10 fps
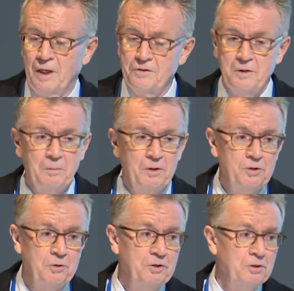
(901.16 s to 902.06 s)
were asking me,
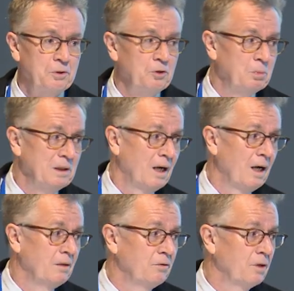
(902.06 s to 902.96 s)
should you do a UBI
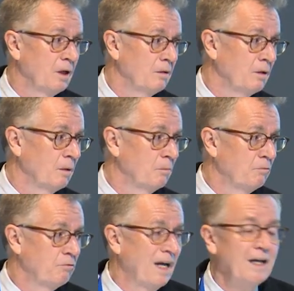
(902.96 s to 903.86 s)
and say
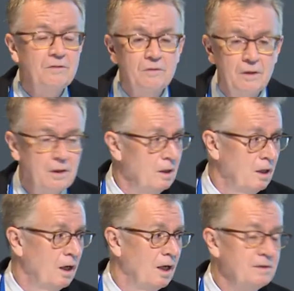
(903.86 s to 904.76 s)
France,
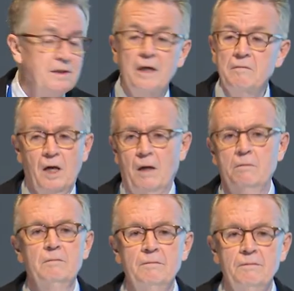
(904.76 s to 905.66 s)
I'd say no,
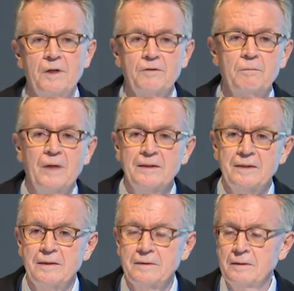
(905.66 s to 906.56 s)
doesn't make
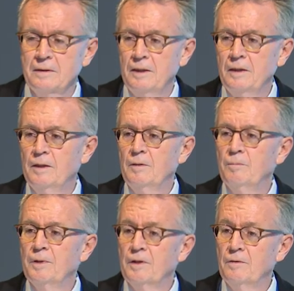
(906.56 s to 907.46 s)
sense.
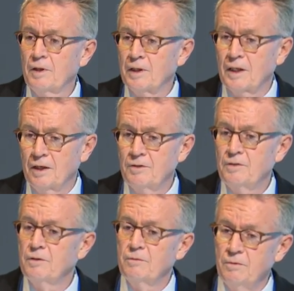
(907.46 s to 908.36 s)
But in a lot of
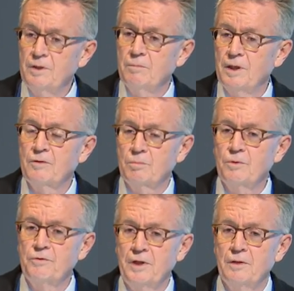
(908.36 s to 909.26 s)
countries, it makes
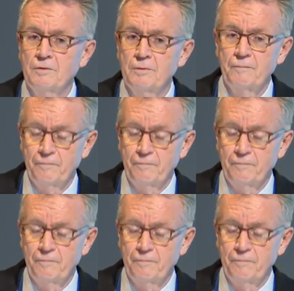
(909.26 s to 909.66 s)
more sense.